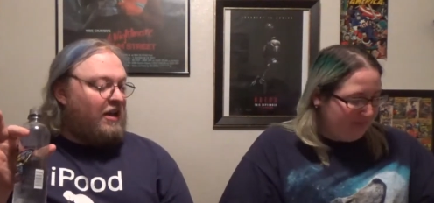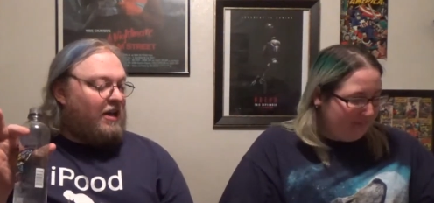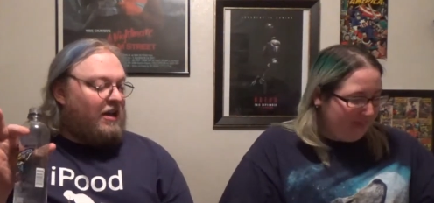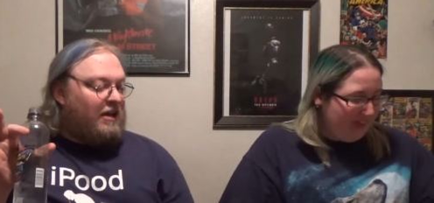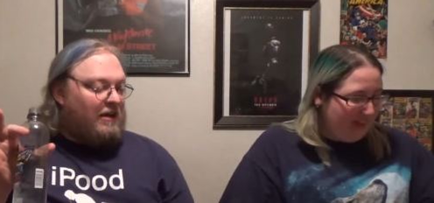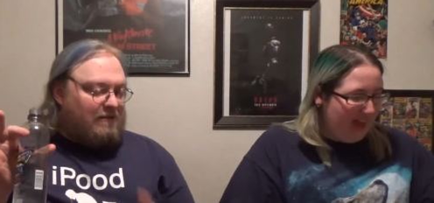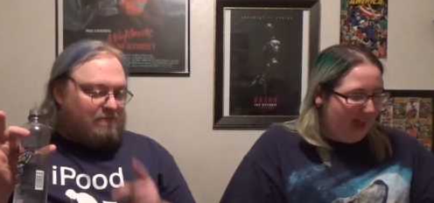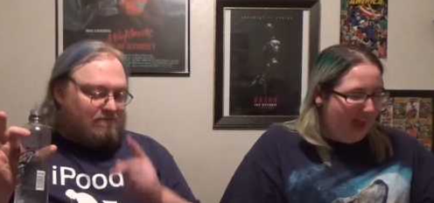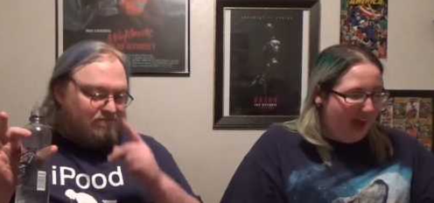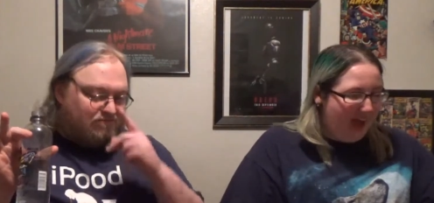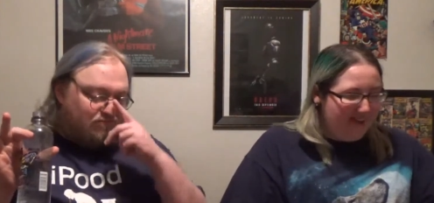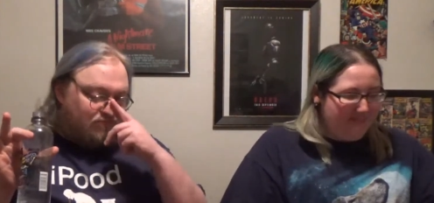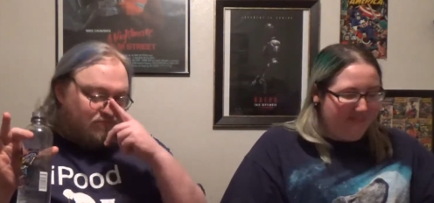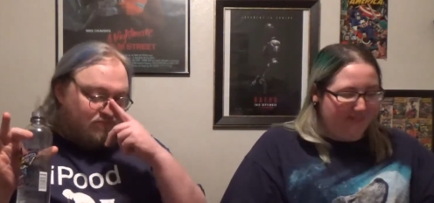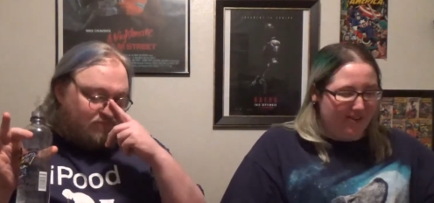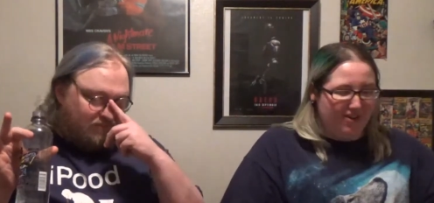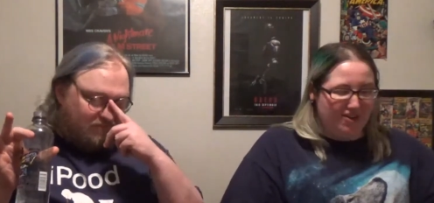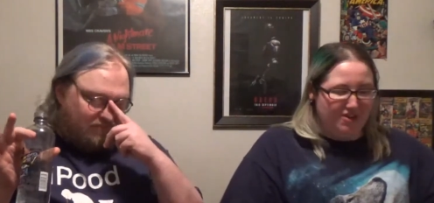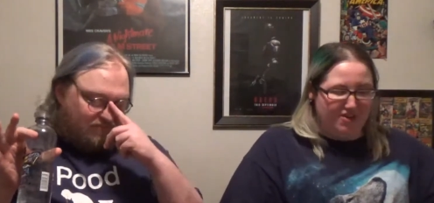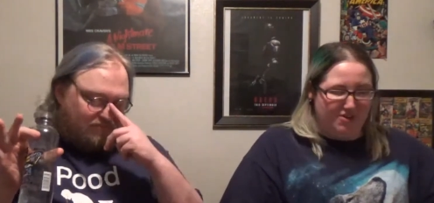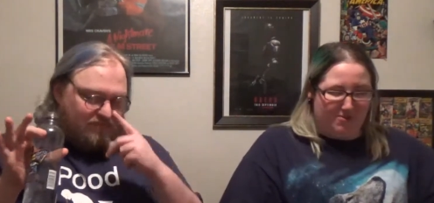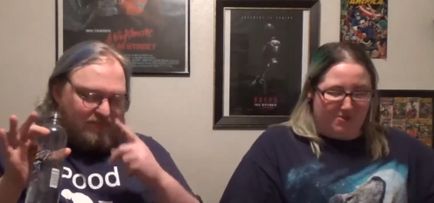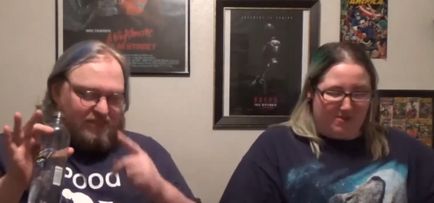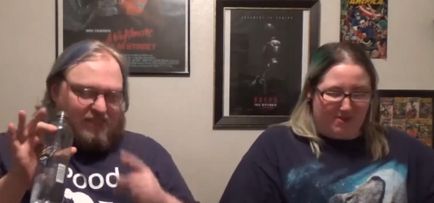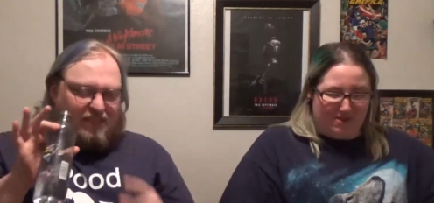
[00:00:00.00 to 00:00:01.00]
Speaker 1: Yeah, I figured
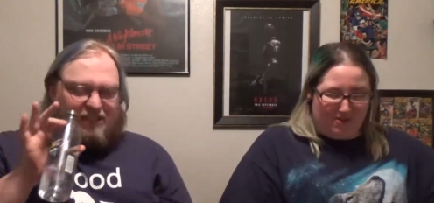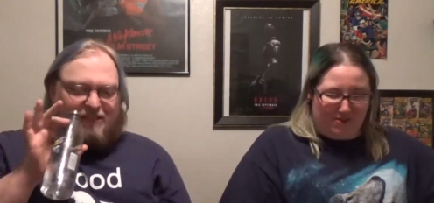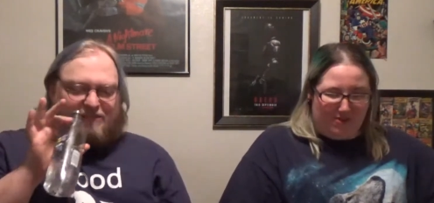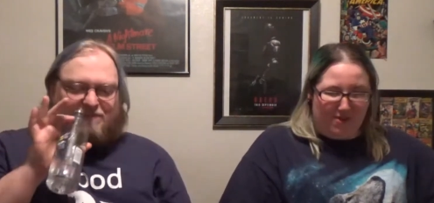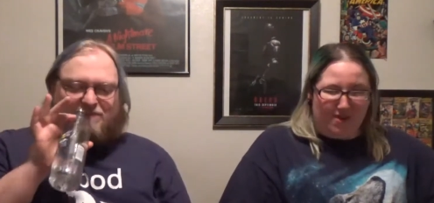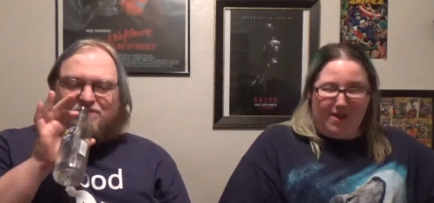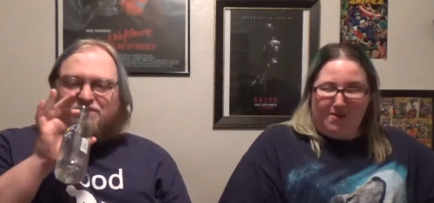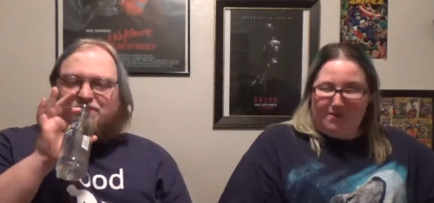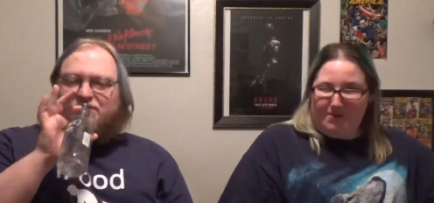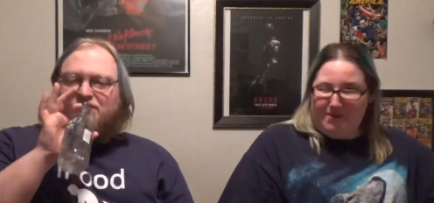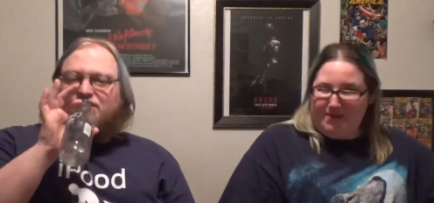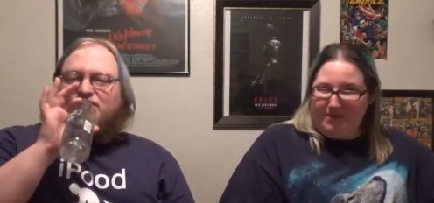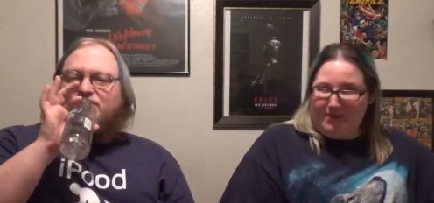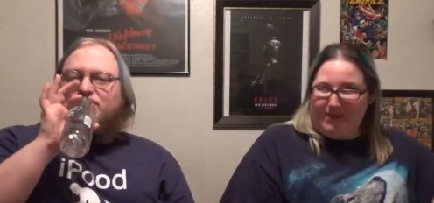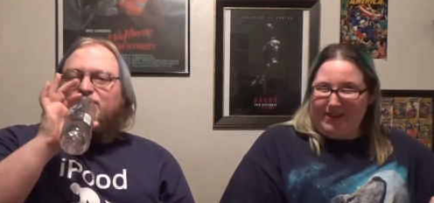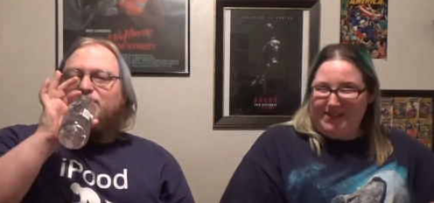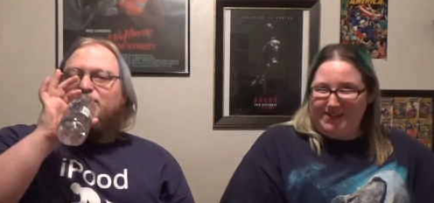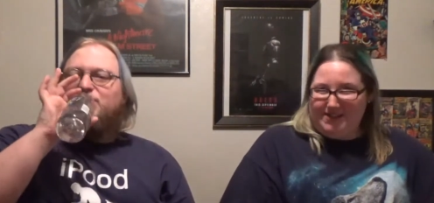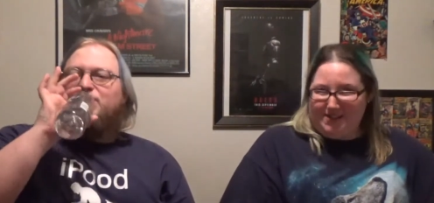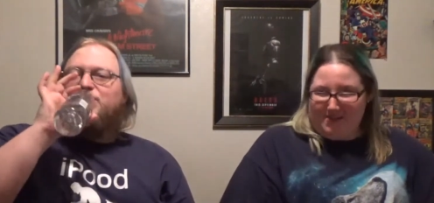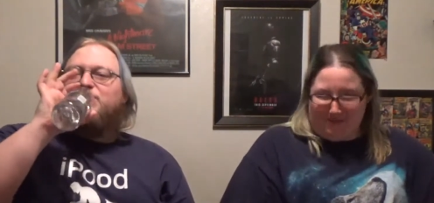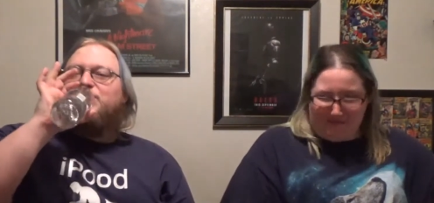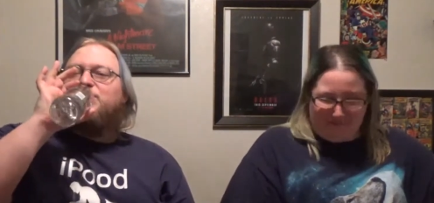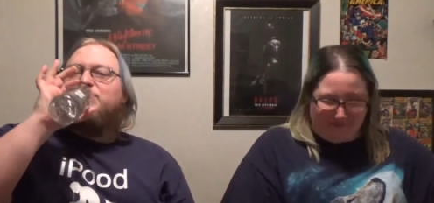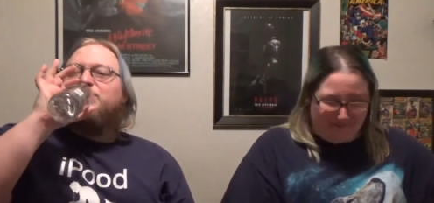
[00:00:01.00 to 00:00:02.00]
you were gonna Um, oh. throw that one way, so
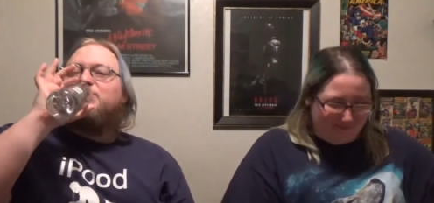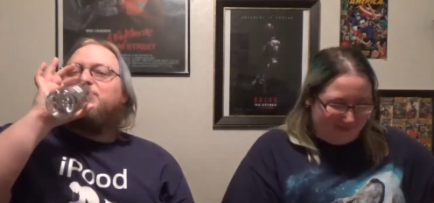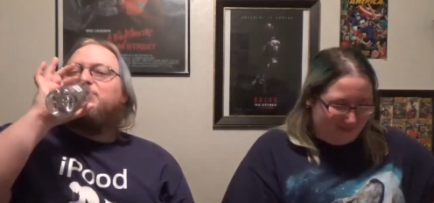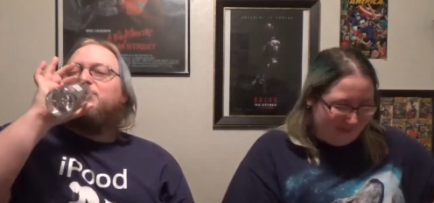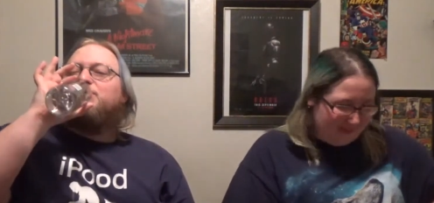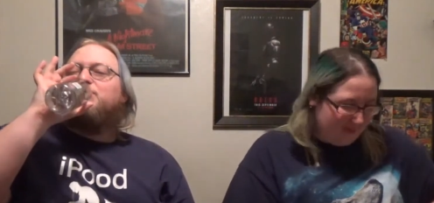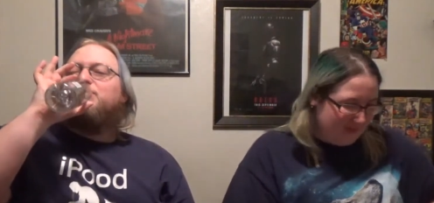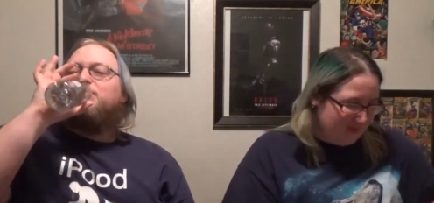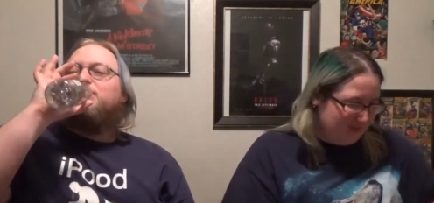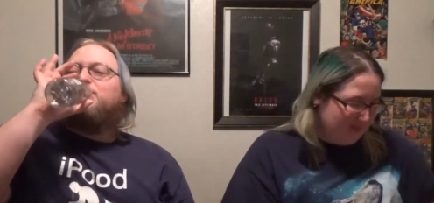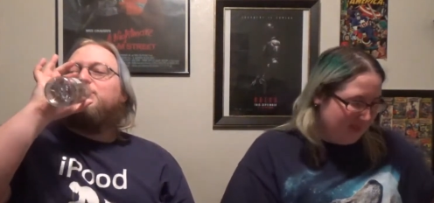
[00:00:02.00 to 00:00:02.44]
I